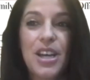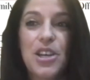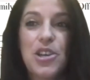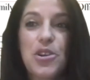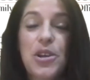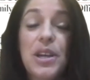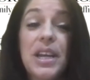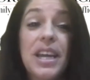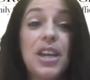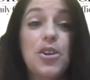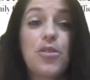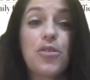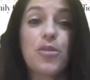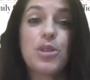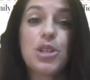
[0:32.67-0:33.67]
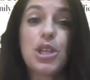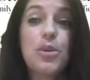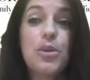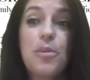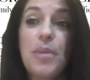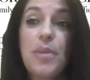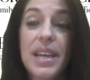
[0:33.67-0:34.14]
You're going to hear from
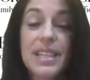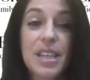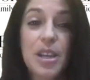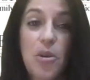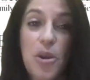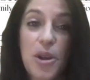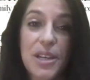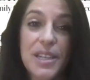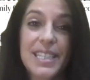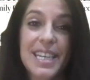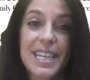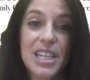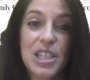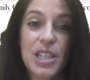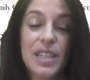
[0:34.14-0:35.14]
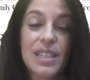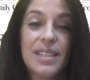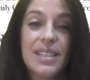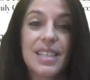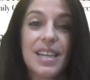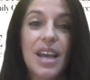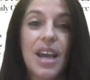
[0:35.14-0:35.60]
two amazing
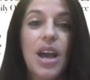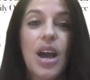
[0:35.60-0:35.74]
organizations.